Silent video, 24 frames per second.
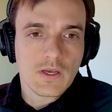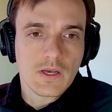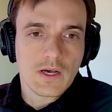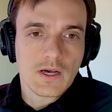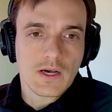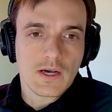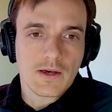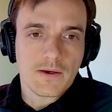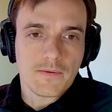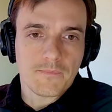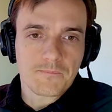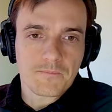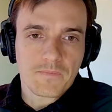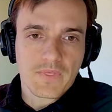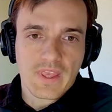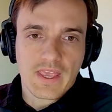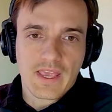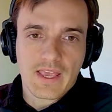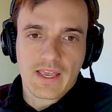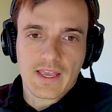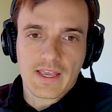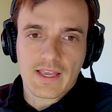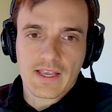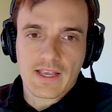
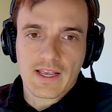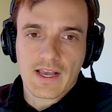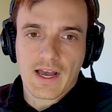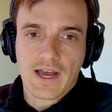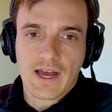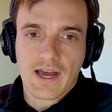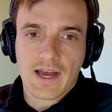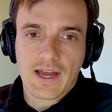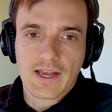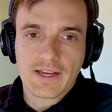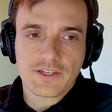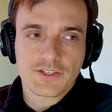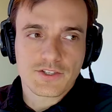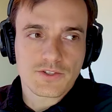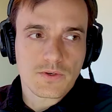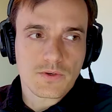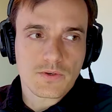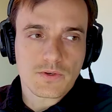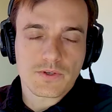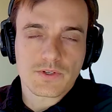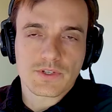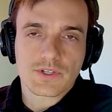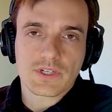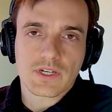A high
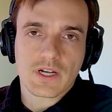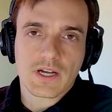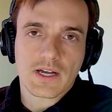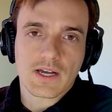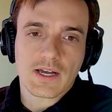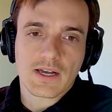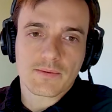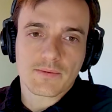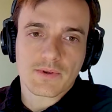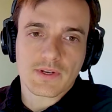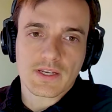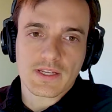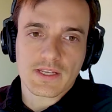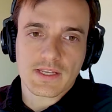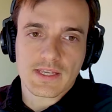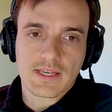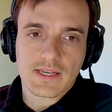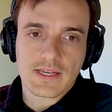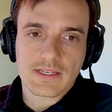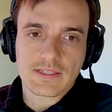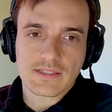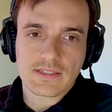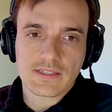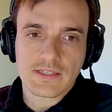shoulder shot, I'm going to
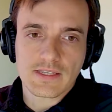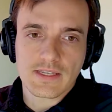guess,